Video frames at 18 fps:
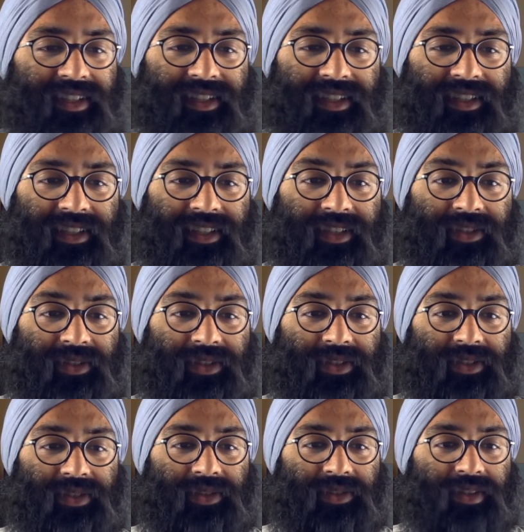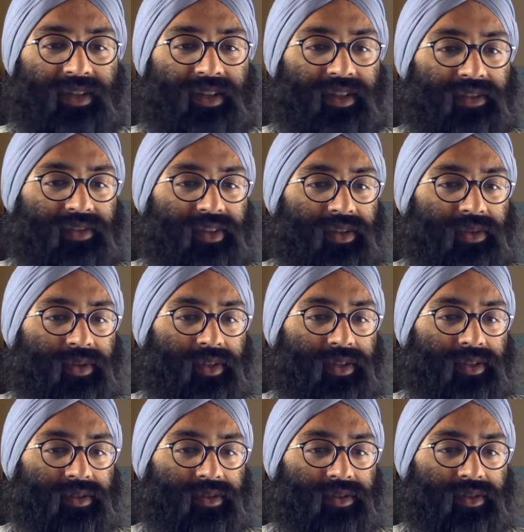Here is also cut off anyway.
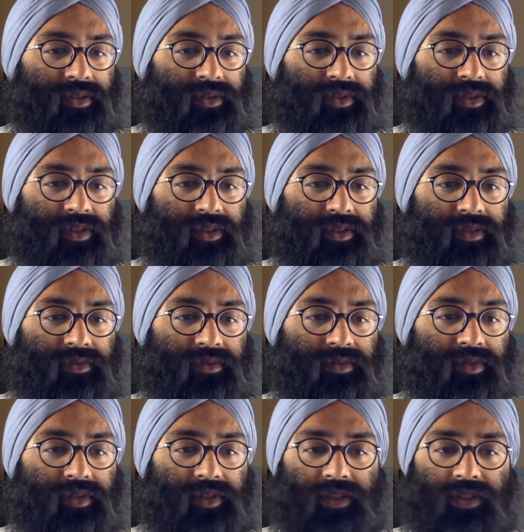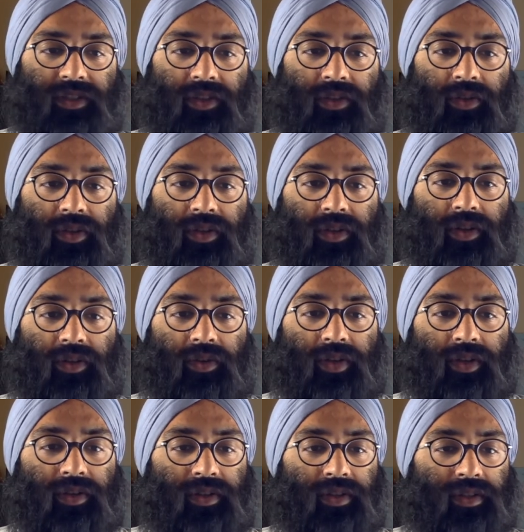So just go
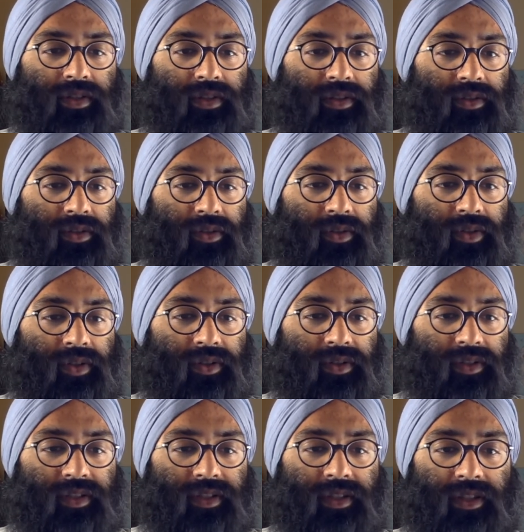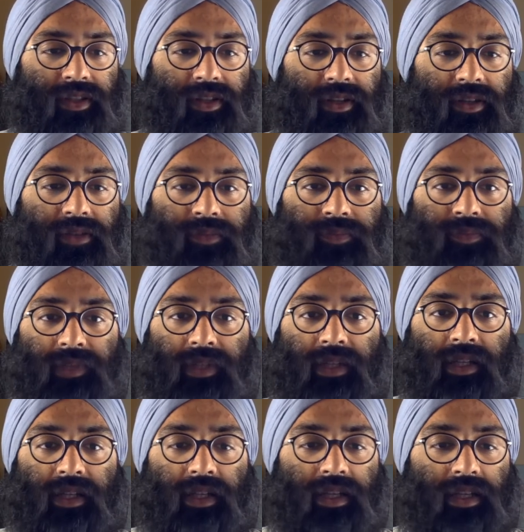here and sit there.
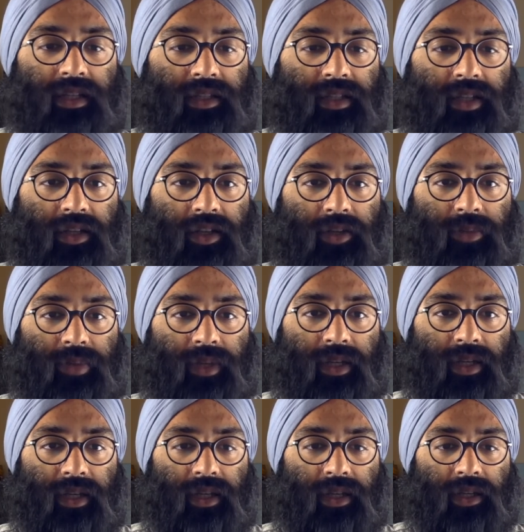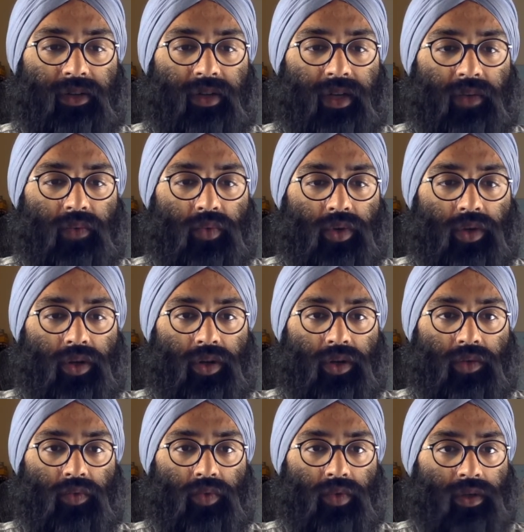It's not a good play. Okay,
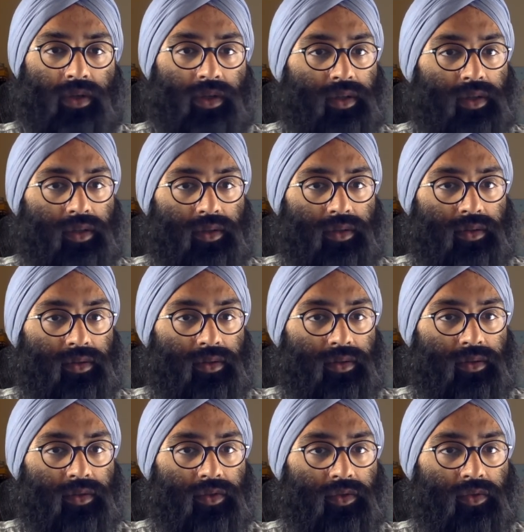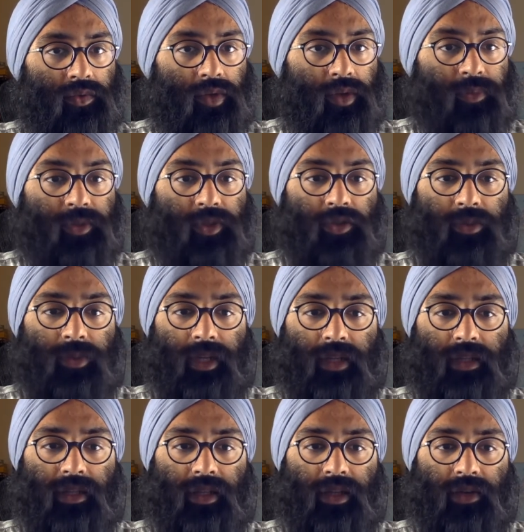we're up 2
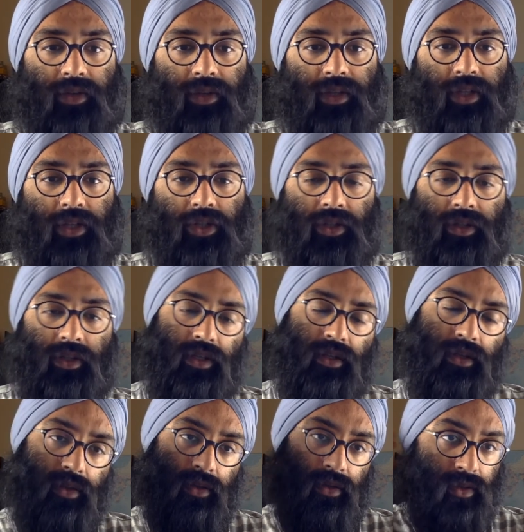minutes now, essentially.